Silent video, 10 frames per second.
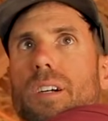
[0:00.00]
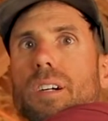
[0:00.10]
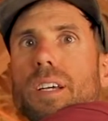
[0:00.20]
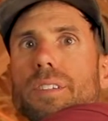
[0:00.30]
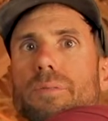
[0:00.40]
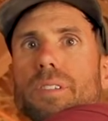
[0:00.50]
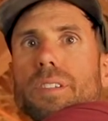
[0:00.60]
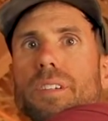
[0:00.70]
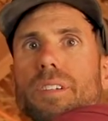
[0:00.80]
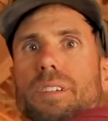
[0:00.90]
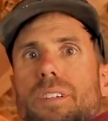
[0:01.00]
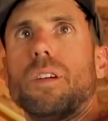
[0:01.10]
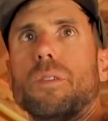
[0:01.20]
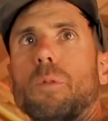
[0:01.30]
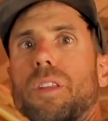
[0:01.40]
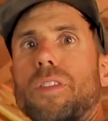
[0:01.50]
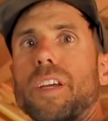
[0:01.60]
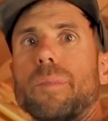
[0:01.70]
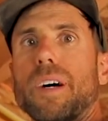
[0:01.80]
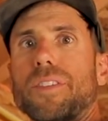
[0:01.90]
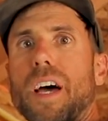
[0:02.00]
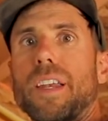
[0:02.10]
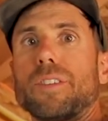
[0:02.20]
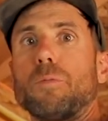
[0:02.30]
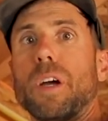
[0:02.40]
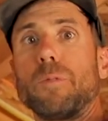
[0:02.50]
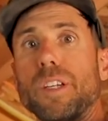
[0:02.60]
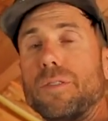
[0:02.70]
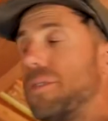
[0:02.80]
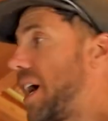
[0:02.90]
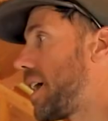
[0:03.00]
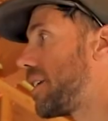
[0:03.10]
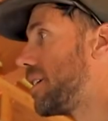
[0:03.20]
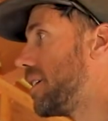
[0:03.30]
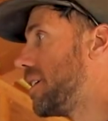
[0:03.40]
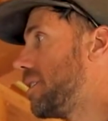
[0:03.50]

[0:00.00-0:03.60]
light switch. The one thing about that is when we do that,